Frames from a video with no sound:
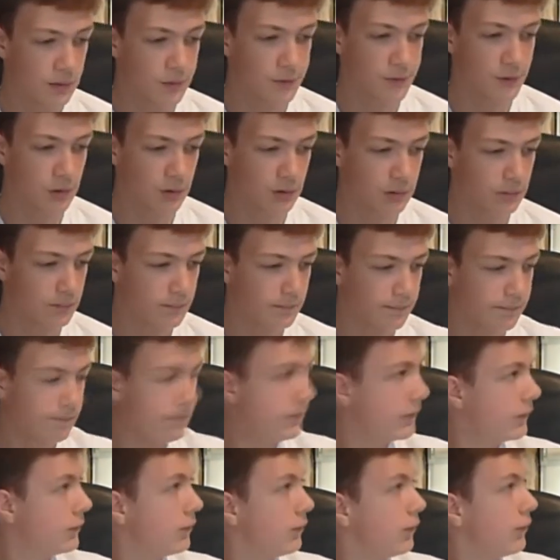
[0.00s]
So
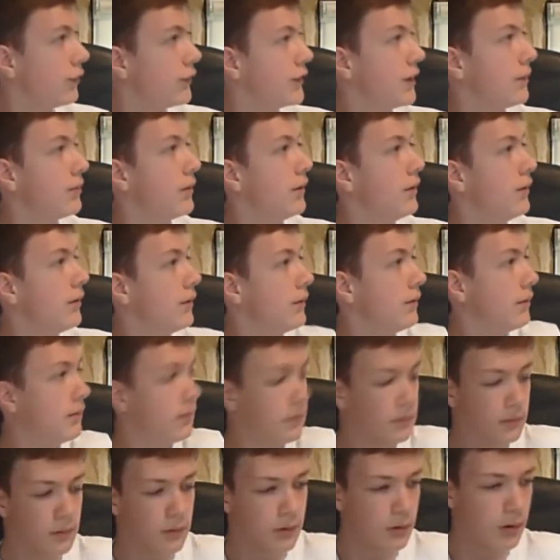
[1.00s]
what's happening?
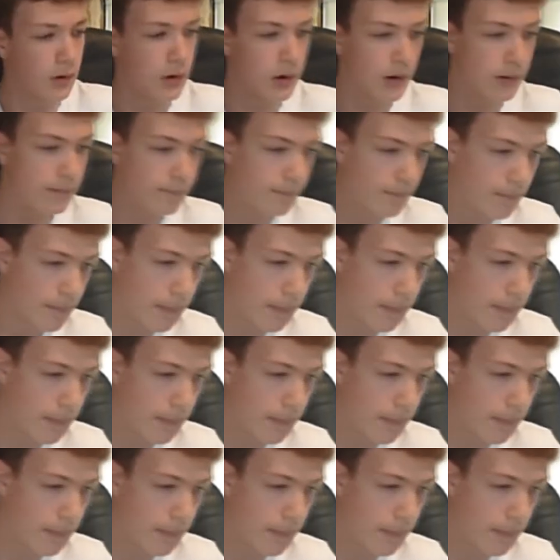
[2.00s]
Right.